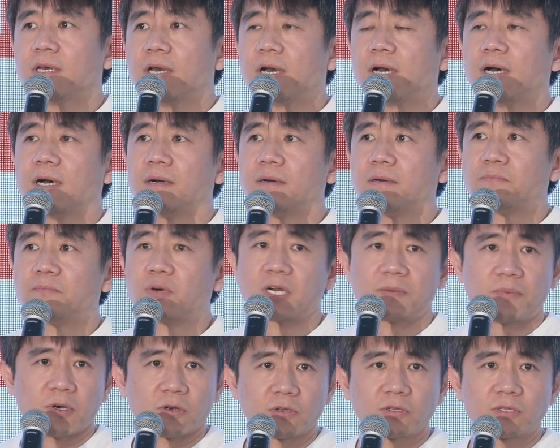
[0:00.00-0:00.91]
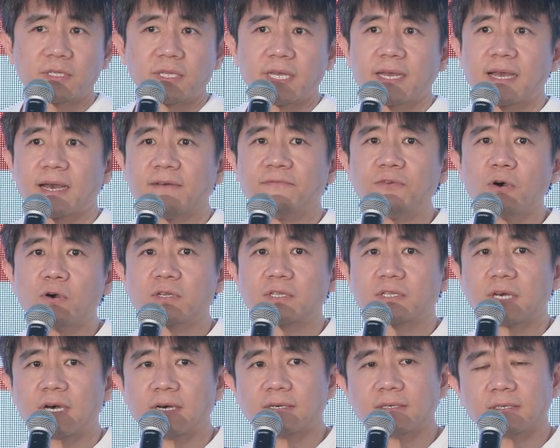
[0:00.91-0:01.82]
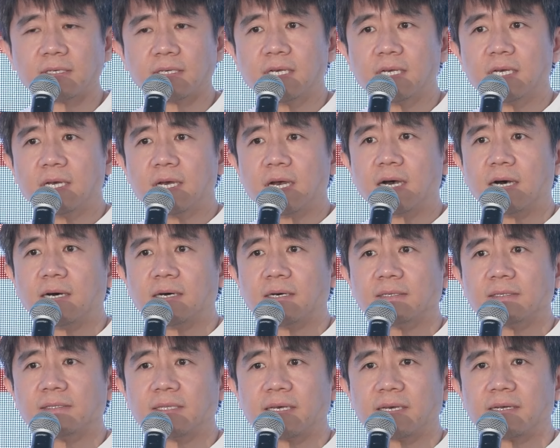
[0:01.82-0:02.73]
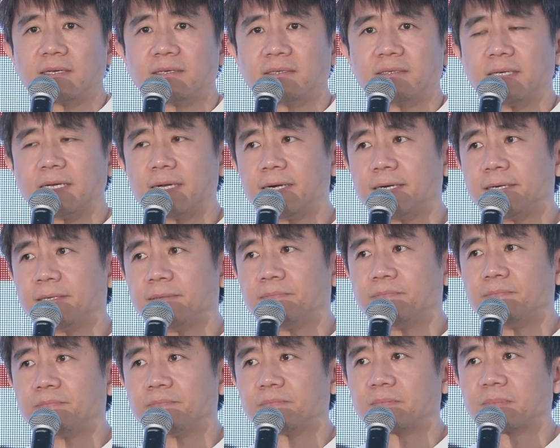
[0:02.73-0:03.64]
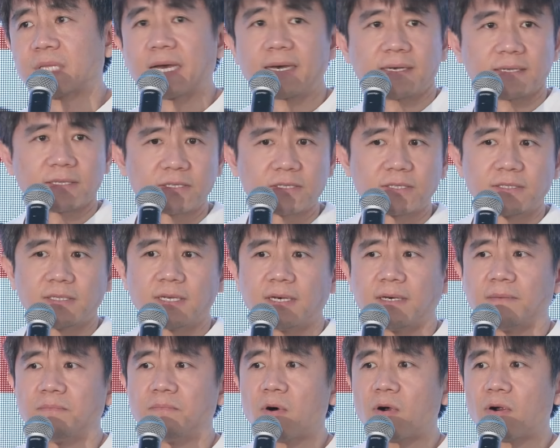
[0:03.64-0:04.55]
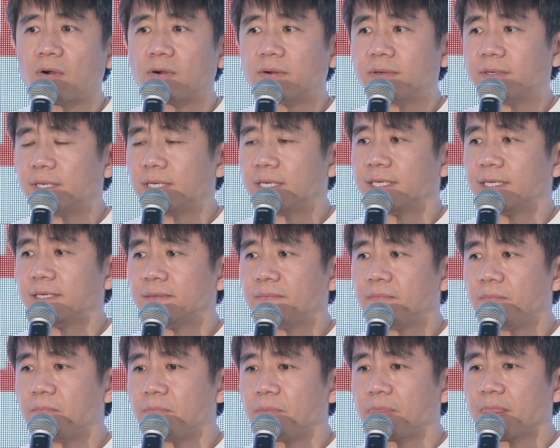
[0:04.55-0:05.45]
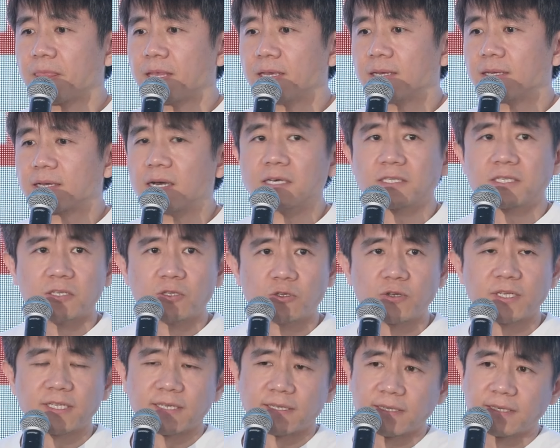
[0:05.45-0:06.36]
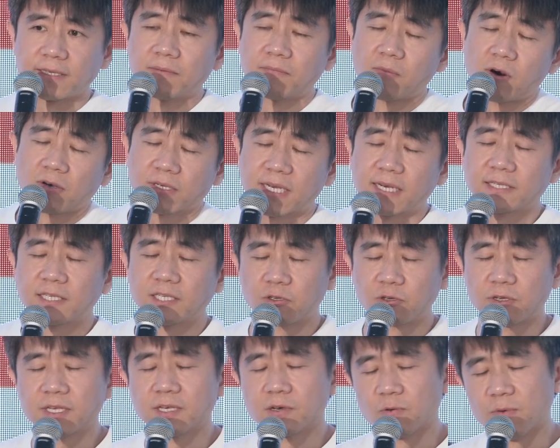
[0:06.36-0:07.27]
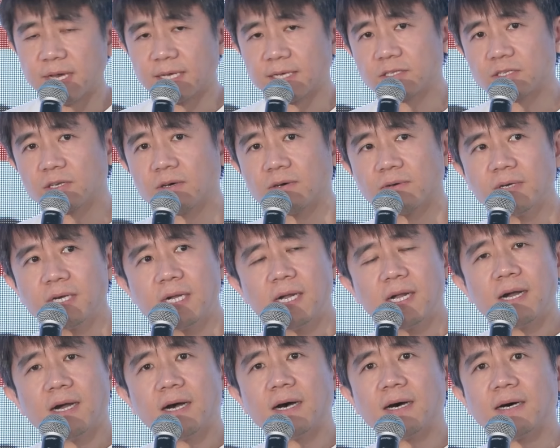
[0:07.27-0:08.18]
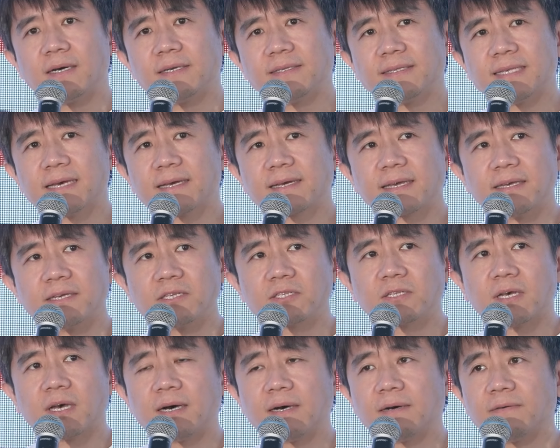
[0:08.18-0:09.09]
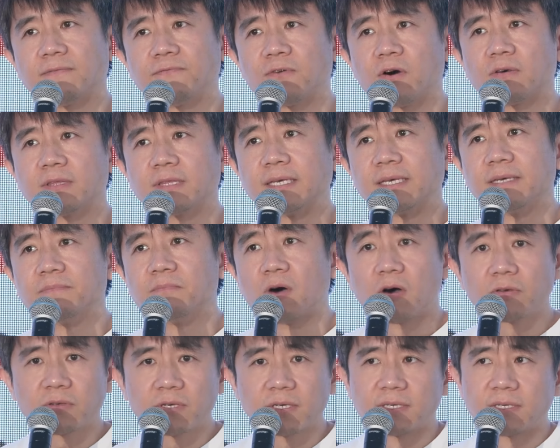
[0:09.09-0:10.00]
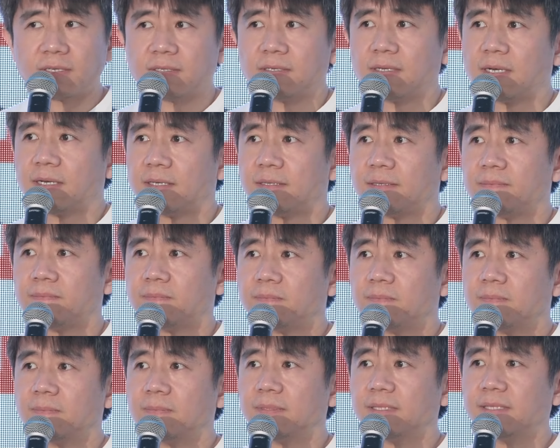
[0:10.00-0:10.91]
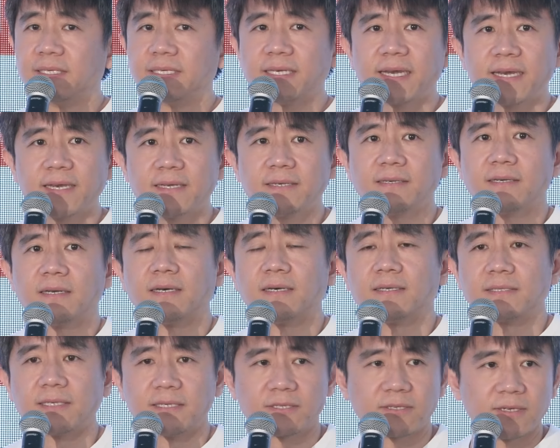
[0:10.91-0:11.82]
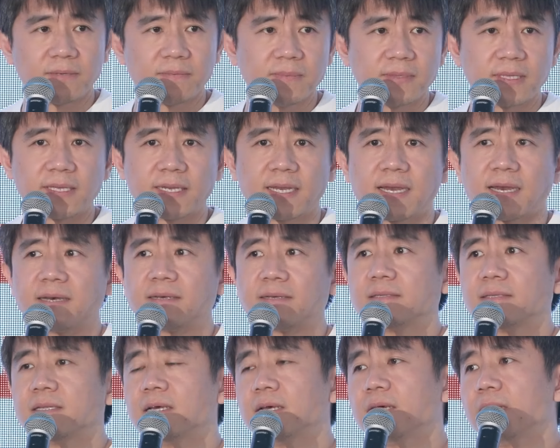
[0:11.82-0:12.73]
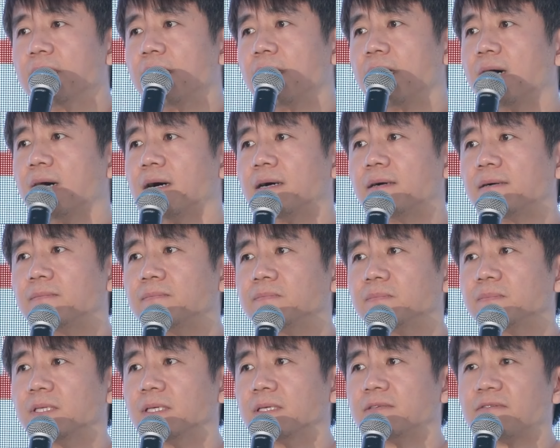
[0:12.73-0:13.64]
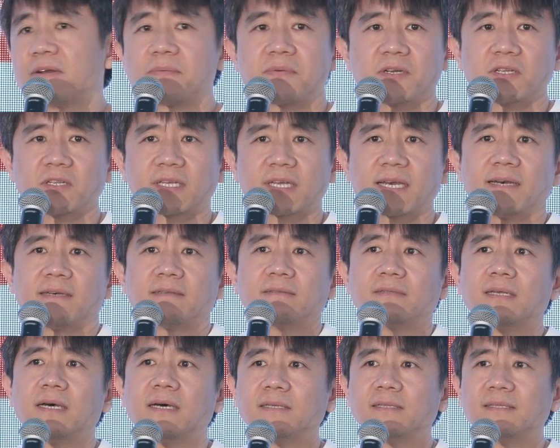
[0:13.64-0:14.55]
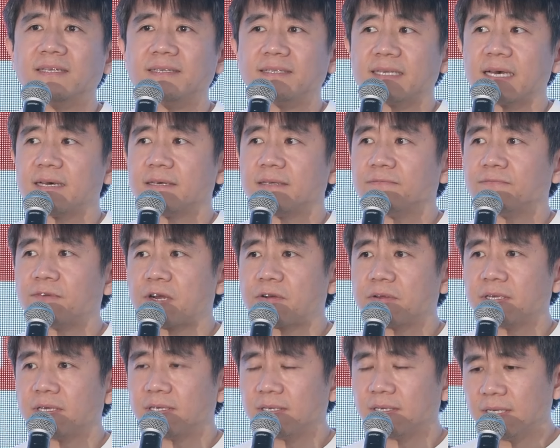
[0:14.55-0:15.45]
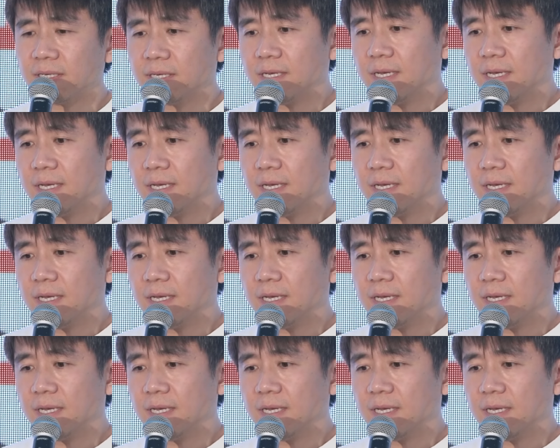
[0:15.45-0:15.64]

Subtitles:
purpose, they can focus on their tasks more concentrated, in a more concentrated way. So in that case, for the modular DA system, they can the developers can design very